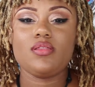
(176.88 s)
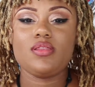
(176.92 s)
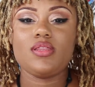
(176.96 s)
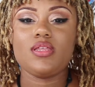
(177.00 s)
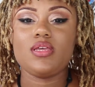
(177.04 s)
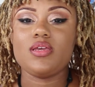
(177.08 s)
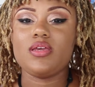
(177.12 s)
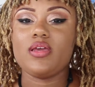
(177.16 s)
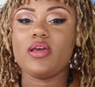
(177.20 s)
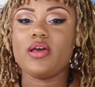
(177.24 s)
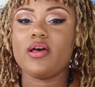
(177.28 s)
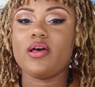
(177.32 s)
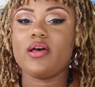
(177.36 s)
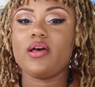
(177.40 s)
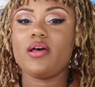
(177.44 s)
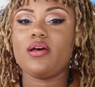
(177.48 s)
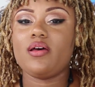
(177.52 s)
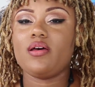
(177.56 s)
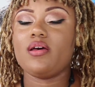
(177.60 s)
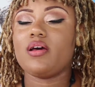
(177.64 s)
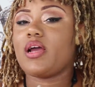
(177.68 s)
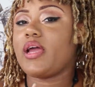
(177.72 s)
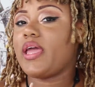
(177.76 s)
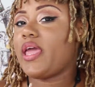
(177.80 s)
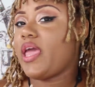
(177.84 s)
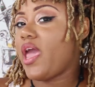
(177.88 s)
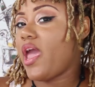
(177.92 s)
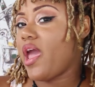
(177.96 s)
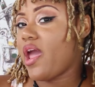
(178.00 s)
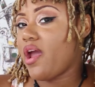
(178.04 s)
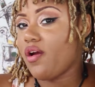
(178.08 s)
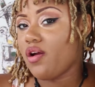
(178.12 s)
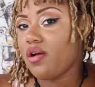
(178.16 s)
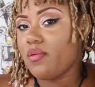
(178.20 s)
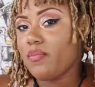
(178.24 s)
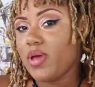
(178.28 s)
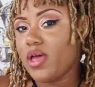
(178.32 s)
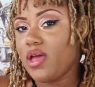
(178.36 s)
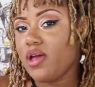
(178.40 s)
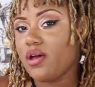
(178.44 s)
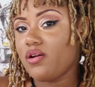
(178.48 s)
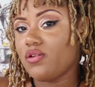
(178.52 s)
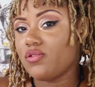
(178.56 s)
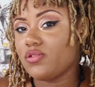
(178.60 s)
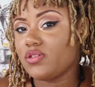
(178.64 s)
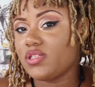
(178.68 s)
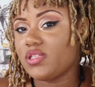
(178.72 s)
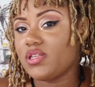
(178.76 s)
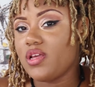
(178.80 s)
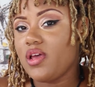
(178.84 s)
the
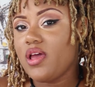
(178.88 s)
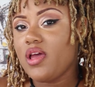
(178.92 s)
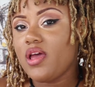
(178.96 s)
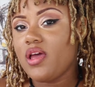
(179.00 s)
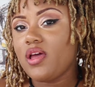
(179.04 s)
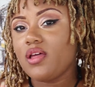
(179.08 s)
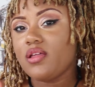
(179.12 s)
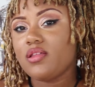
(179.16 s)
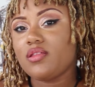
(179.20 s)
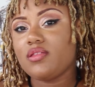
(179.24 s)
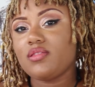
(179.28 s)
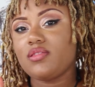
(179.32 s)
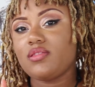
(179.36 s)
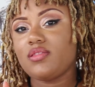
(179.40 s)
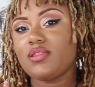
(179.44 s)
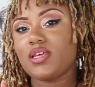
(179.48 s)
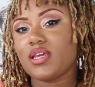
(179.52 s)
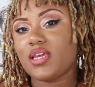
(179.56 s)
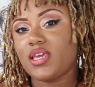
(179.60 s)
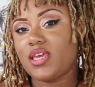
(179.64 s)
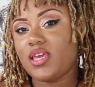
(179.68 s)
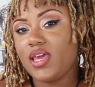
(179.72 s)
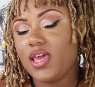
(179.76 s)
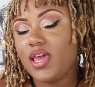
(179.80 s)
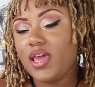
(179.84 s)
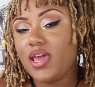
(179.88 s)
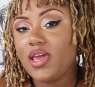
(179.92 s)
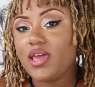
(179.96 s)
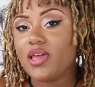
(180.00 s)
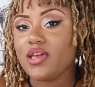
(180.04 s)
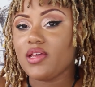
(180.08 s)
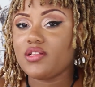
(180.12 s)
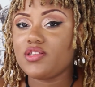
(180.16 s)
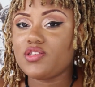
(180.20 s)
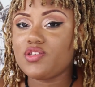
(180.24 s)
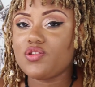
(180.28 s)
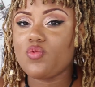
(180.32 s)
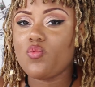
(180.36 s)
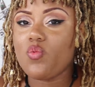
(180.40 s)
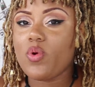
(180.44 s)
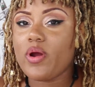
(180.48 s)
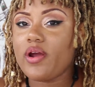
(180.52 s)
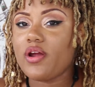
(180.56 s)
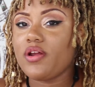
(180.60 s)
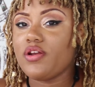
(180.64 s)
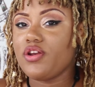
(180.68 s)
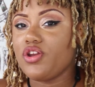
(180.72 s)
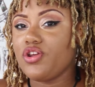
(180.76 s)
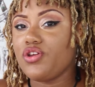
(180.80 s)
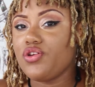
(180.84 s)
caramels. The key to
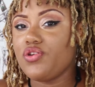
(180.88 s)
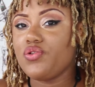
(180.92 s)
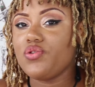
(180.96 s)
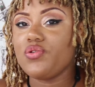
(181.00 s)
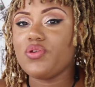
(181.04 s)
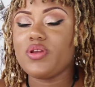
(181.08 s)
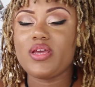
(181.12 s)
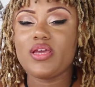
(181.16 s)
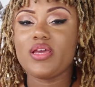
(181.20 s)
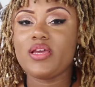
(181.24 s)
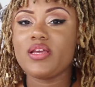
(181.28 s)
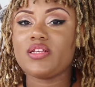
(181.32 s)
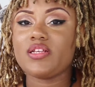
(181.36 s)
wearing nude